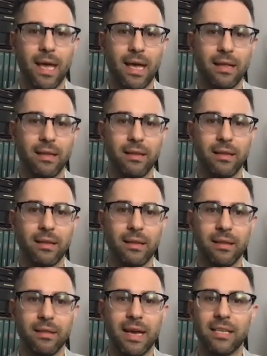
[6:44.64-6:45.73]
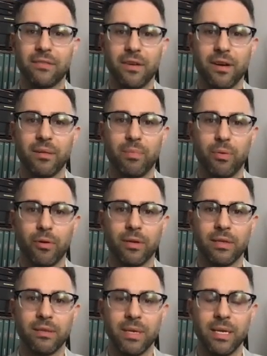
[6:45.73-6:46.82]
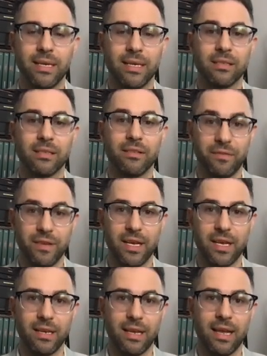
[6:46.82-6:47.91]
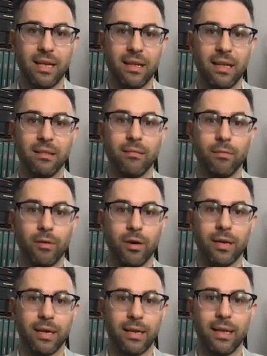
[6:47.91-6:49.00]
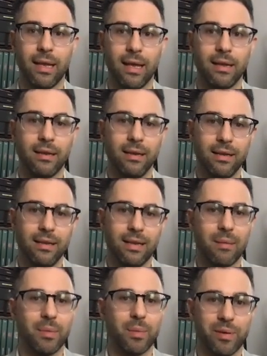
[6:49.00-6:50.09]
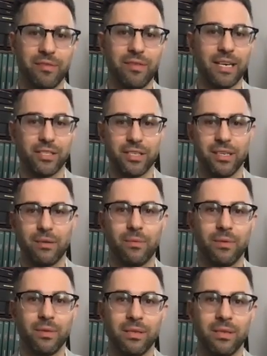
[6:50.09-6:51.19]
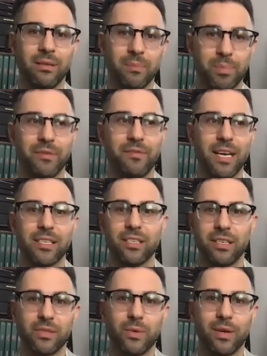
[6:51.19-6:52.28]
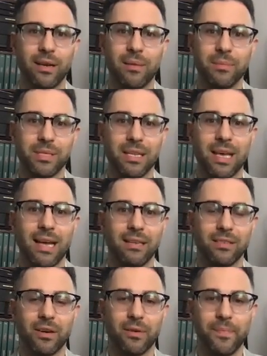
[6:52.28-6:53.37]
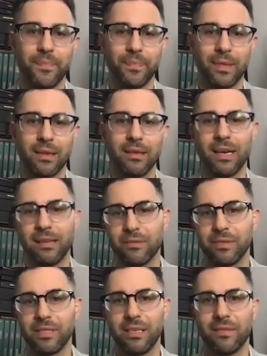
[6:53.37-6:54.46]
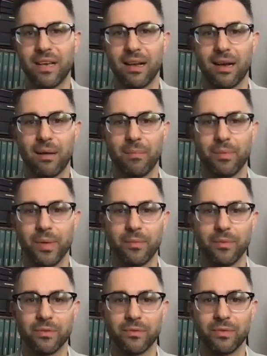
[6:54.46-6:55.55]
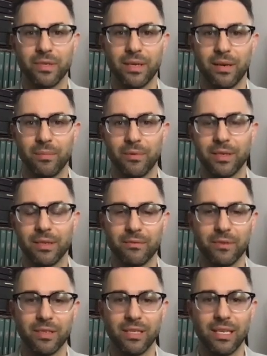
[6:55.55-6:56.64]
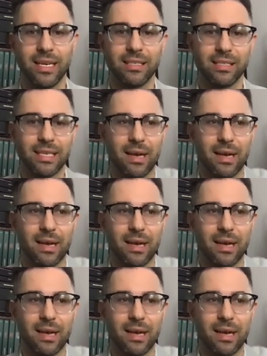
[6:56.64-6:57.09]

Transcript: and that's very important to me is the fit and the look, and I'm a perfectionist when it comes to that. So yeah, to receive that compliment was really humbling and really nice.